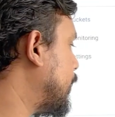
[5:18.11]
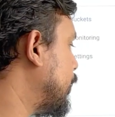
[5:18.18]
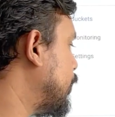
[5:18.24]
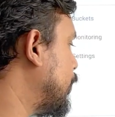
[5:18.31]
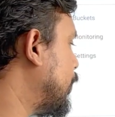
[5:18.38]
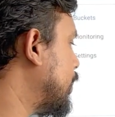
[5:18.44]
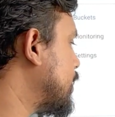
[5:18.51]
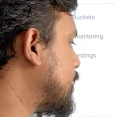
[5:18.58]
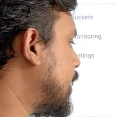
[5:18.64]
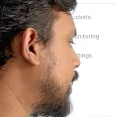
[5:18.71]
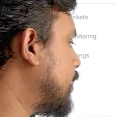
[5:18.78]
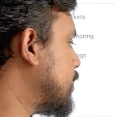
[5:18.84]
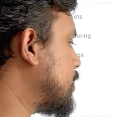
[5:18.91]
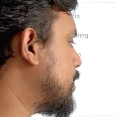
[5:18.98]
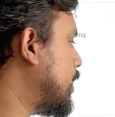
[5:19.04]
You notice that
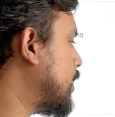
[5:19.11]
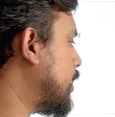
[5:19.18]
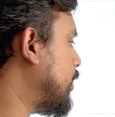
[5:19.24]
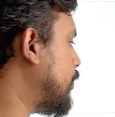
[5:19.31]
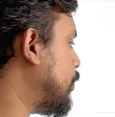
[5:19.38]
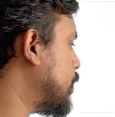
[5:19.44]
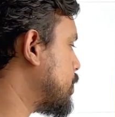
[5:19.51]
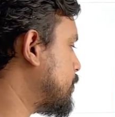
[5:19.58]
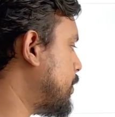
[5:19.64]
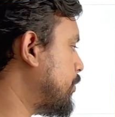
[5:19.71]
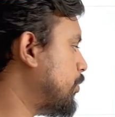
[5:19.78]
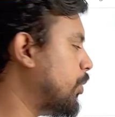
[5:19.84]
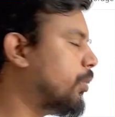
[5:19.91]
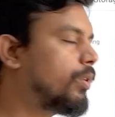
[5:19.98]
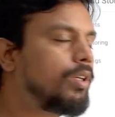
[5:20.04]
this data was
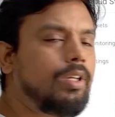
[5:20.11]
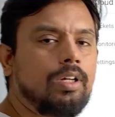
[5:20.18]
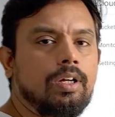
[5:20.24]
before,